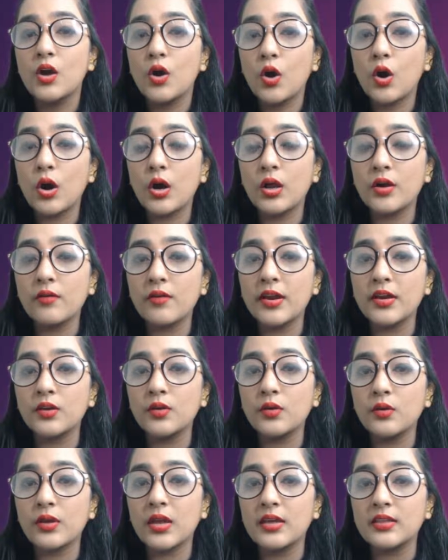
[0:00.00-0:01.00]
All right, do
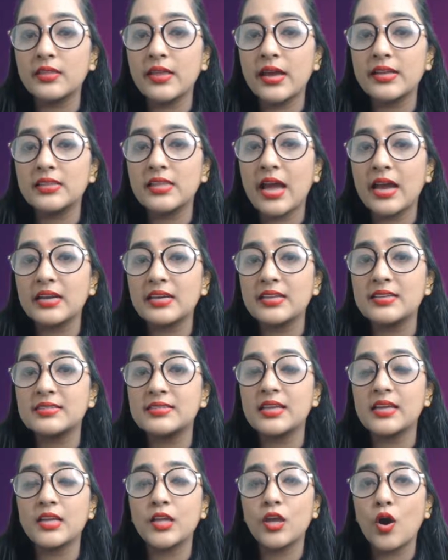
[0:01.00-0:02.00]
you get that? That
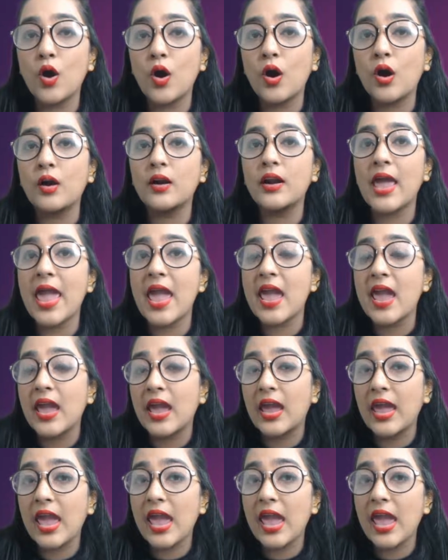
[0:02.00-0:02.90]
is your A.